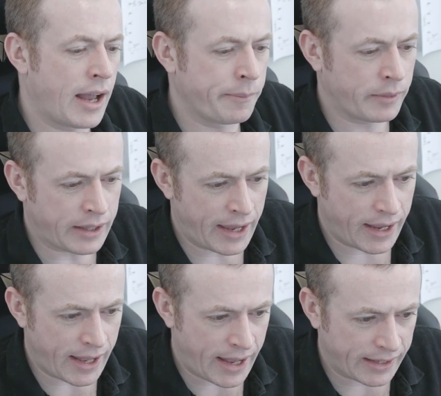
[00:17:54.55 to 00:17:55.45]
I'm get,
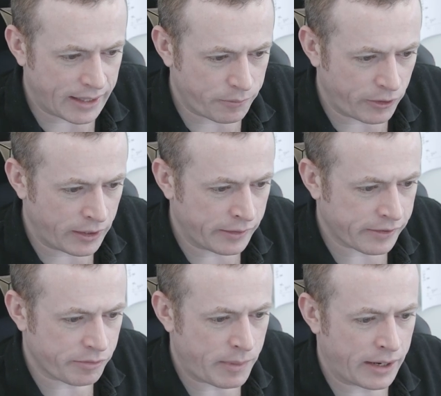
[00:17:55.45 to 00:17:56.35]
I keep feeling as
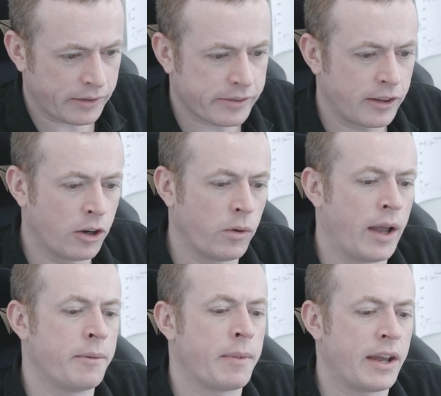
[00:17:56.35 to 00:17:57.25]
if mine is slow
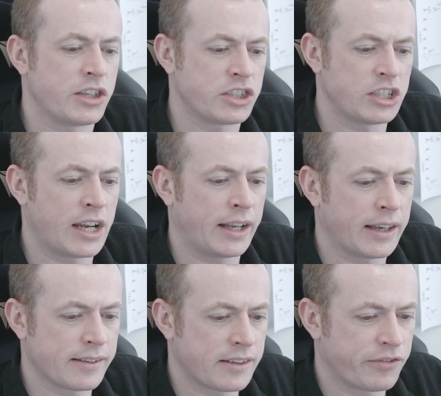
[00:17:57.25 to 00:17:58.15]
and my shinai
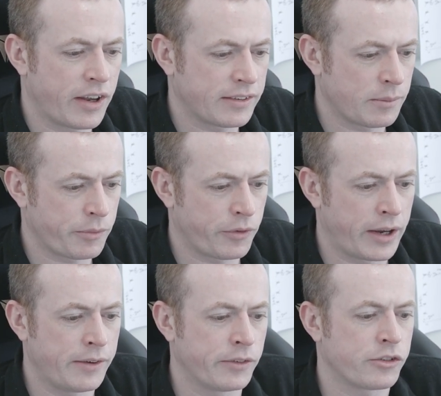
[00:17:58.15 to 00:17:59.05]
gets deflected before I
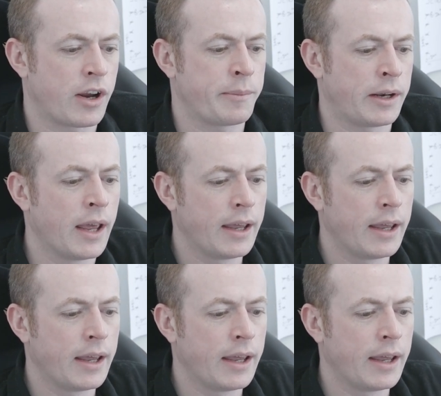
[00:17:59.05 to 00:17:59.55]
even strike men.